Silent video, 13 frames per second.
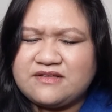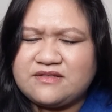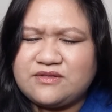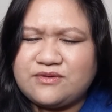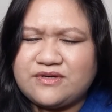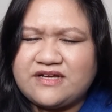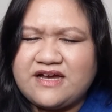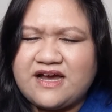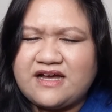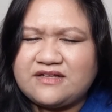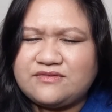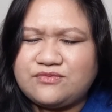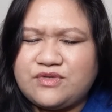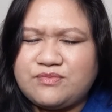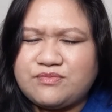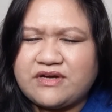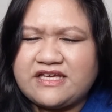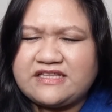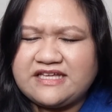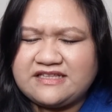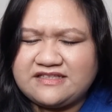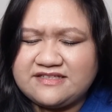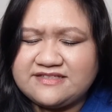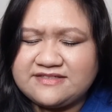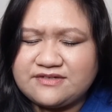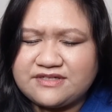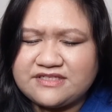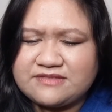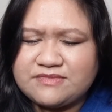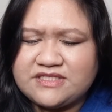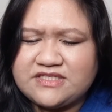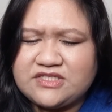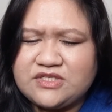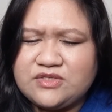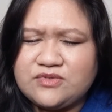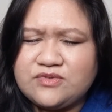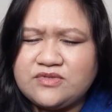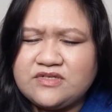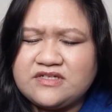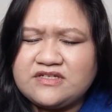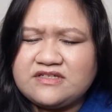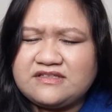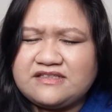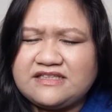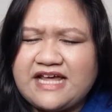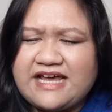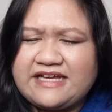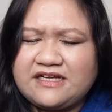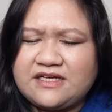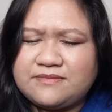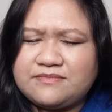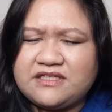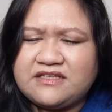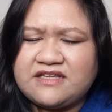Lord God, we pray that this Christmas you light up the